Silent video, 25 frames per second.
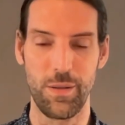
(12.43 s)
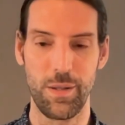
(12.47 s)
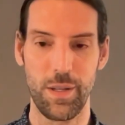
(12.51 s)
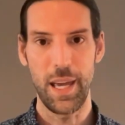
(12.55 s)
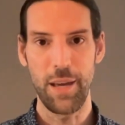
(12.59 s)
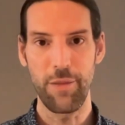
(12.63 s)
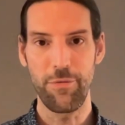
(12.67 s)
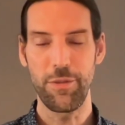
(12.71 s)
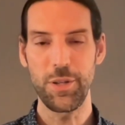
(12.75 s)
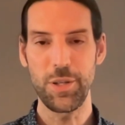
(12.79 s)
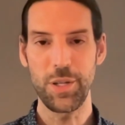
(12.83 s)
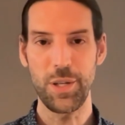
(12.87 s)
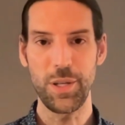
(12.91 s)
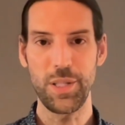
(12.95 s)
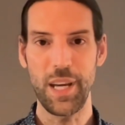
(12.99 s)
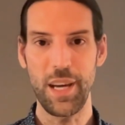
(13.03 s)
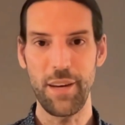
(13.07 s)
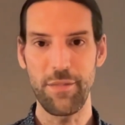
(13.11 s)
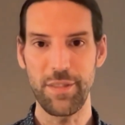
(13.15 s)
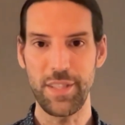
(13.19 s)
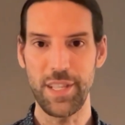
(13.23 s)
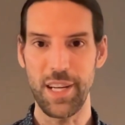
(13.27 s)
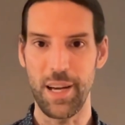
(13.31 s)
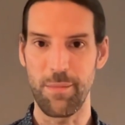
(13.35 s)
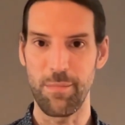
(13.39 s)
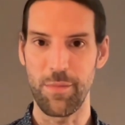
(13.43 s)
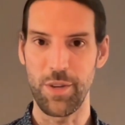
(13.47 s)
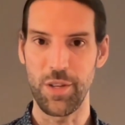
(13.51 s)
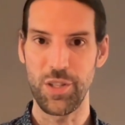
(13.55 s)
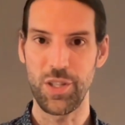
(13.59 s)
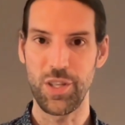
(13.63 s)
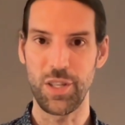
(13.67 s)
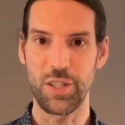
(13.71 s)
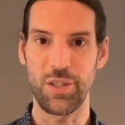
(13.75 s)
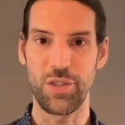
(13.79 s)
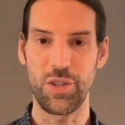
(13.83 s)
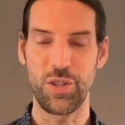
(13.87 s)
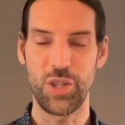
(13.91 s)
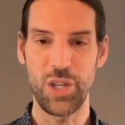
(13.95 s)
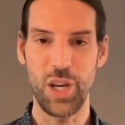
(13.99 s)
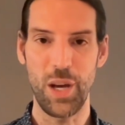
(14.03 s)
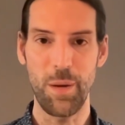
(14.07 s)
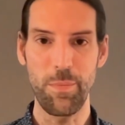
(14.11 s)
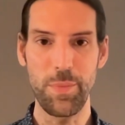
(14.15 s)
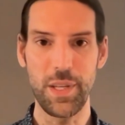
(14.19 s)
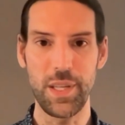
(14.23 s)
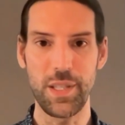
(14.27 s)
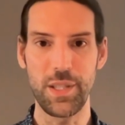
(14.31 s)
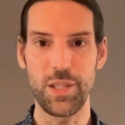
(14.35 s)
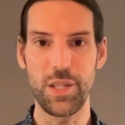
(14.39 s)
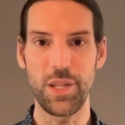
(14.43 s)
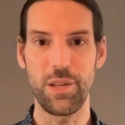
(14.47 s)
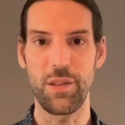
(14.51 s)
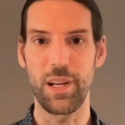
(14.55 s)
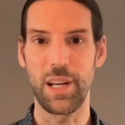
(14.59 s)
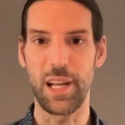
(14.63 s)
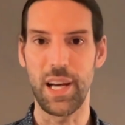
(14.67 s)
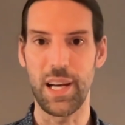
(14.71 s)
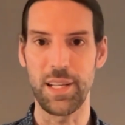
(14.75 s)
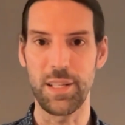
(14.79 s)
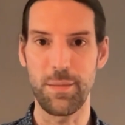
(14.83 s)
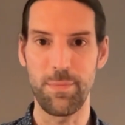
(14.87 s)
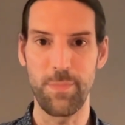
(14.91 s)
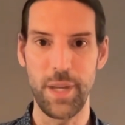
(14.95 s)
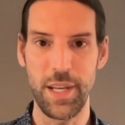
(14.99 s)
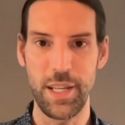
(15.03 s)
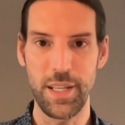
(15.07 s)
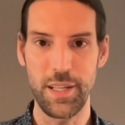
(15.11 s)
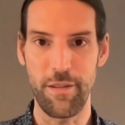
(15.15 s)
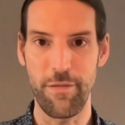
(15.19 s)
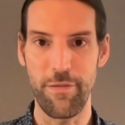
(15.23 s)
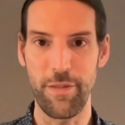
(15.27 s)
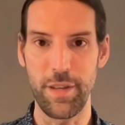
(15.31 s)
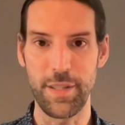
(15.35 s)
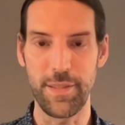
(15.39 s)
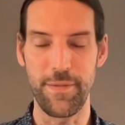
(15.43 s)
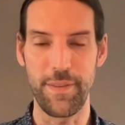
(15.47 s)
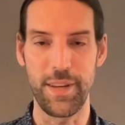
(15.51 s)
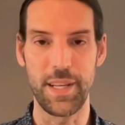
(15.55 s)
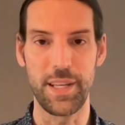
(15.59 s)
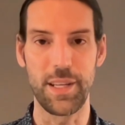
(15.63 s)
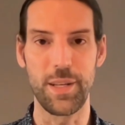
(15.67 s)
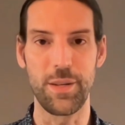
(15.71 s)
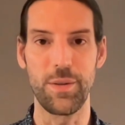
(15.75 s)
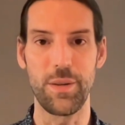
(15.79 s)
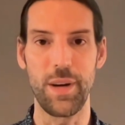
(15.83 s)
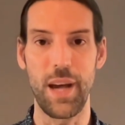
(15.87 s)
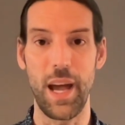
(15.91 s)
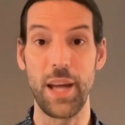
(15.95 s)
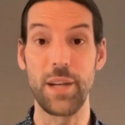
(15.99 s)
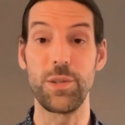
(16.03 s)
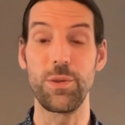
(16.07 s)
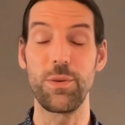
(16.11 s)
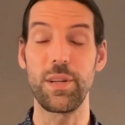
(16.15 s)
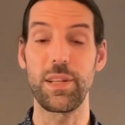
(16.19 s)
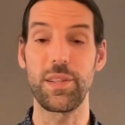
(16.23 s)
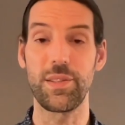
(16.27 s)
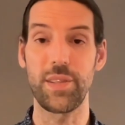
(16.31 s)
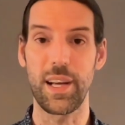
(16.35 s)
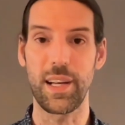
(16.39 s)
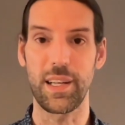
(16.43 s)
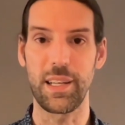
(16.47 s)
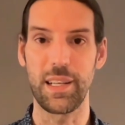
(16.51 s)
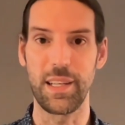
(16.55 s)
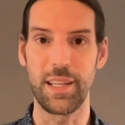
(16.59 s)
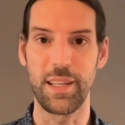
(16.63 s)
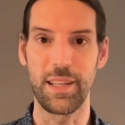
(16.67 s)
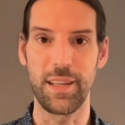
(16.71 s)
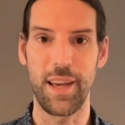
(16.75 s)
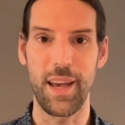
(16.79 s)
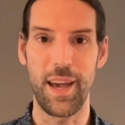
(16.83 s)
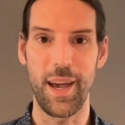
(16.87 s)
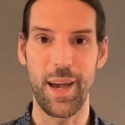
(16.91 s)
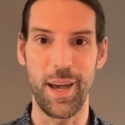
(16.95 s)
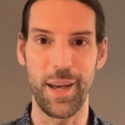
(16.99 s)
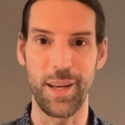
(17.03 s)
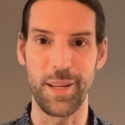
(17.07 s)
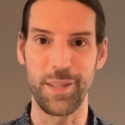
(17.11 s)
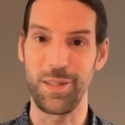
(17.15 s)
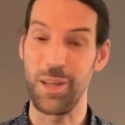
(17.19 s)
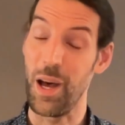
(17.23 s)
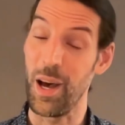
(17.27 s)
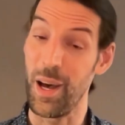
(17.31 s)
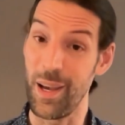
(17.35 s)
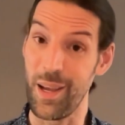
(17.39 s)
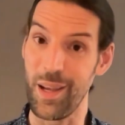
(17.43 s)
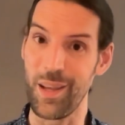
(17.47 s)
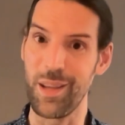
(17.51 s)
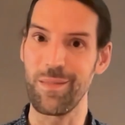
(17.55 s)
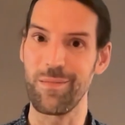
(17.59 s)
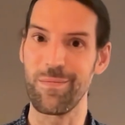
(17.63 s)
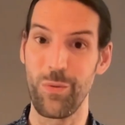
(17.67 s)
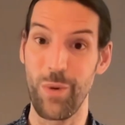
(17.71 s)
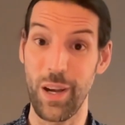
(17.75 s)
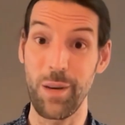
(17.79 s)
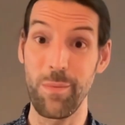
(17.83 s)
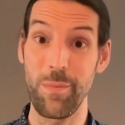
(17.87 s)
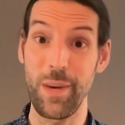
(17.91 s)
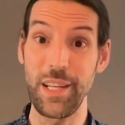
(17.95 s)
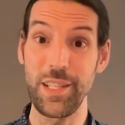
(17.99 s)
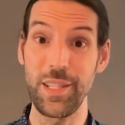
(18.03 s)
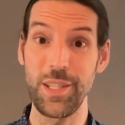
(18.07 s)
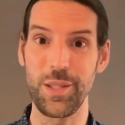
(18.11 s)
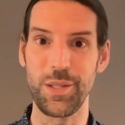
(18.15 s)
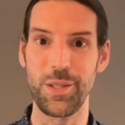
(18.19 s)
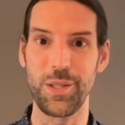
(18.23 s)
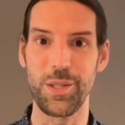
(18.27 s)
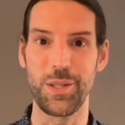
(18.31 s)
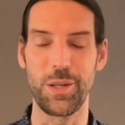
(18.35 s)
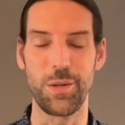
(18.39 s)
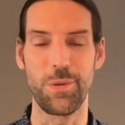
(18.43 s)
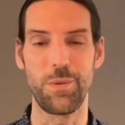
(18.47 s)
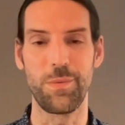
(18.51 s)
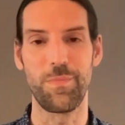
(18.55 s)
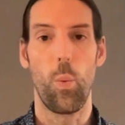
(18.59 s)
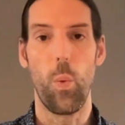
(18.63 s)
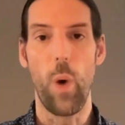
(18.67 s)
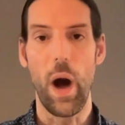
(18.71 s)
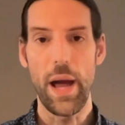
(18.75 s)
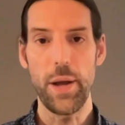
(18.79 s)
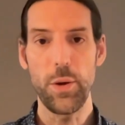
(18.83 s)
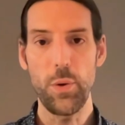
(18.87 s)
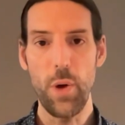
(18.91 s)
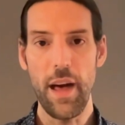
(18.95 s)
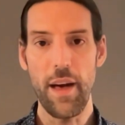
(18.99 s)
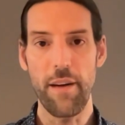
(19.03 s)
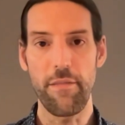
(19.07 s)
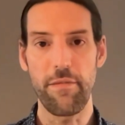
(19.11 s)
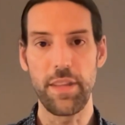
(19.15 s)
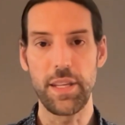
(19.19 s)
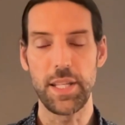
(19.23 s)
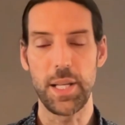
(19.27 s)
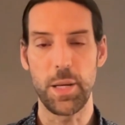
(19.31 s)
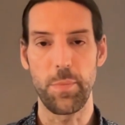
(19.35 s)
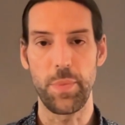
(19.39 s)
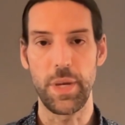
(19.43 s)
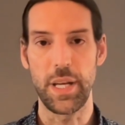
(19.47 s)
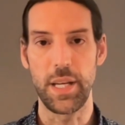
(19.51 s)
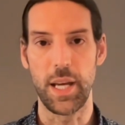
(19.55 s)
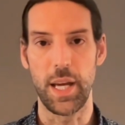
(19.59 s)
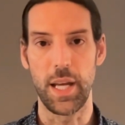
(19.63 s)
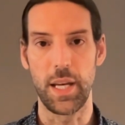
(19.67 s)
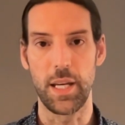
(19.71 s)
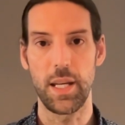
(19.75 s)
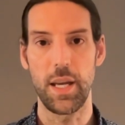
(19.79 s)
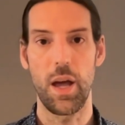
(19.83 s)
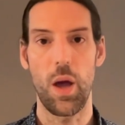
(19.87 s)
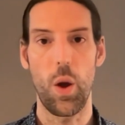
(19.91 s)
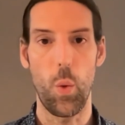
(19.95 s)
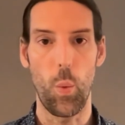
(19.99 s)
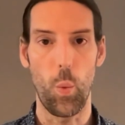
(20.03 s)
If you don't have time, just jump into the last minute of this video and do exactly as I recommend you to do. Why do I have this opinion?